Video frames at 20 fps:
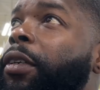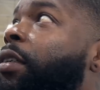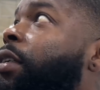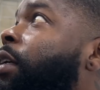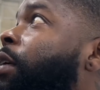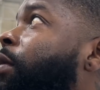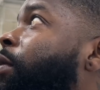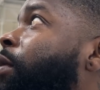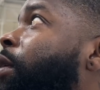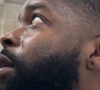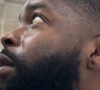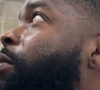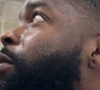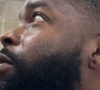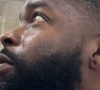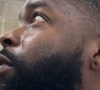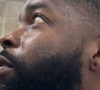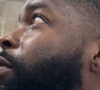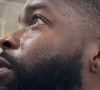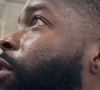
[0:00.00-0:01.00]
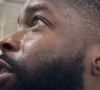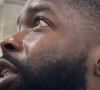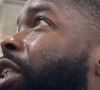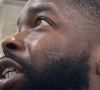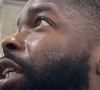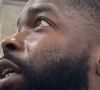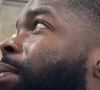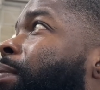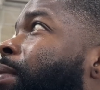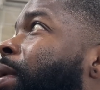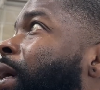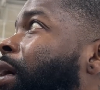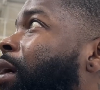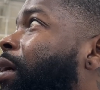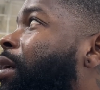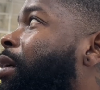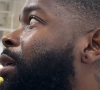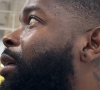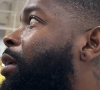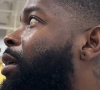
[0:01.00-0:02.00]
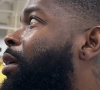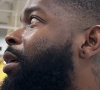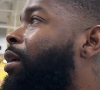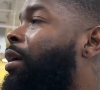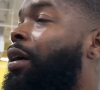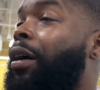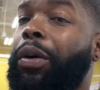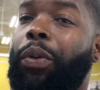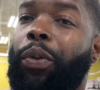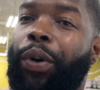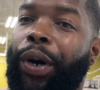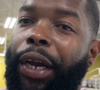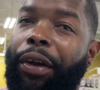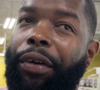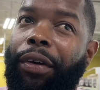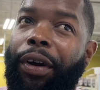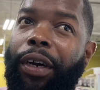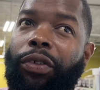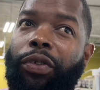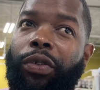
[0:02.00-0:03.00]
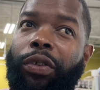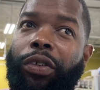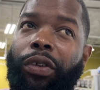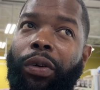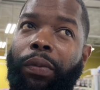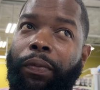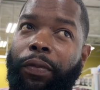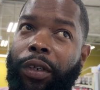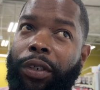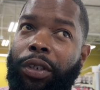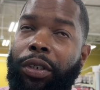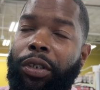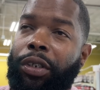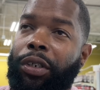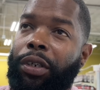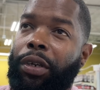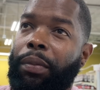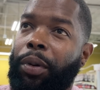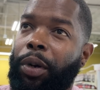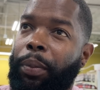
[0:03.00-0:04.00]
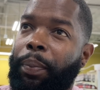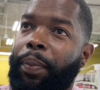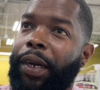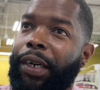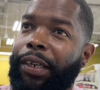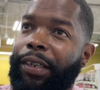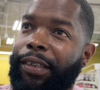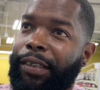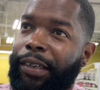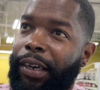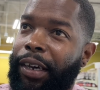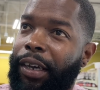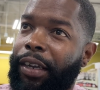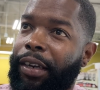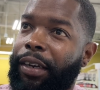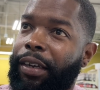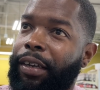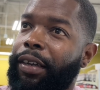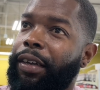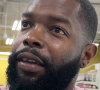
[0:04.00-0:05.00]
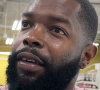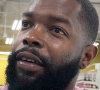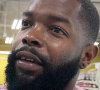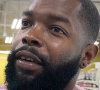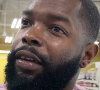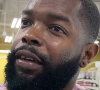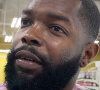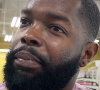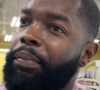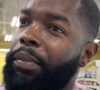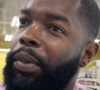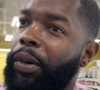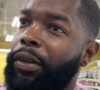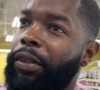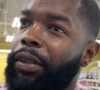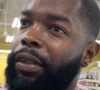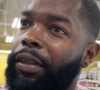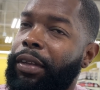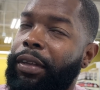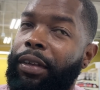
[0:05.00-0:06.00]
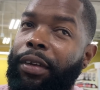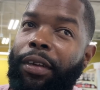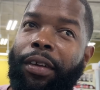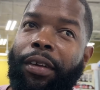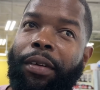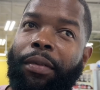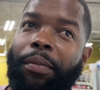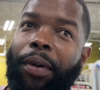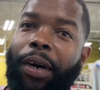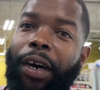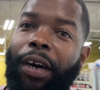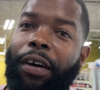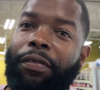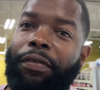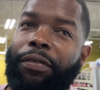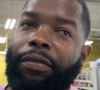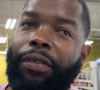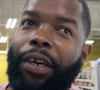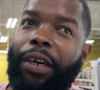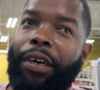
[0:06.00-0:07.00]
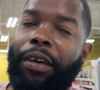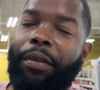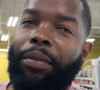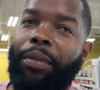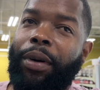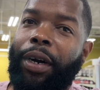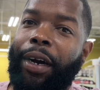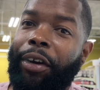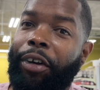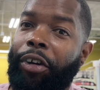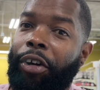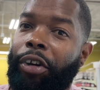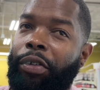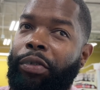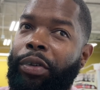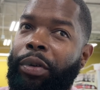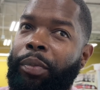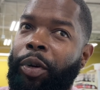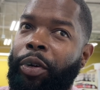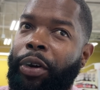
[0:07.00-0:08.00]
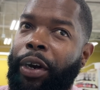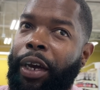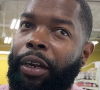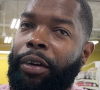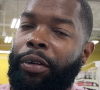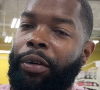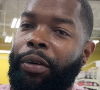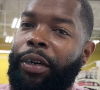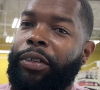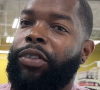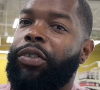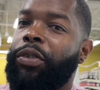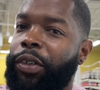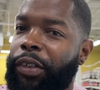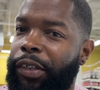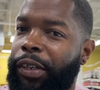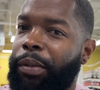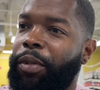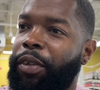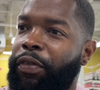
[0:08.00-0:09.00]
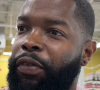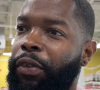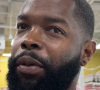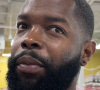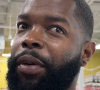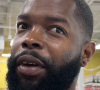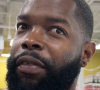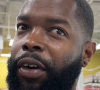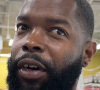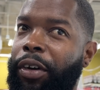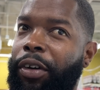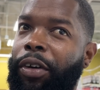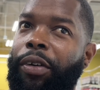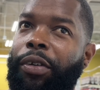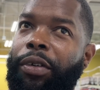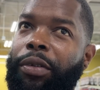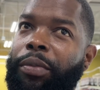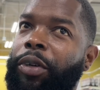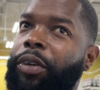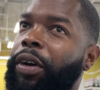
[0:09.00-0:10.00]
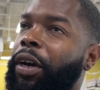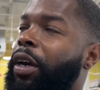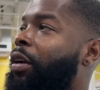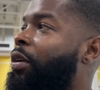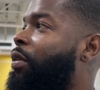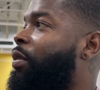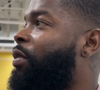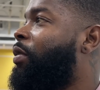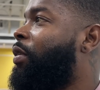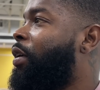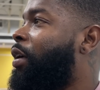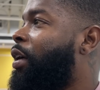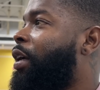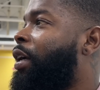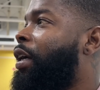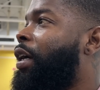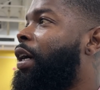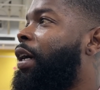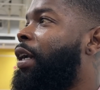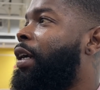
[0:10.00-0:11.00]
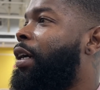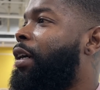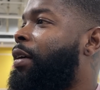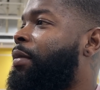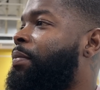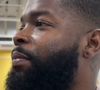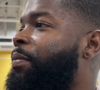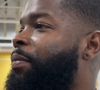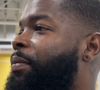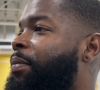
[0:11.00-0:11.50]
say we have a few for chicken back and white rice with some vegetable on the side. But I have um, a girl with me right now. As I see before, me have a girl with me right now. And um,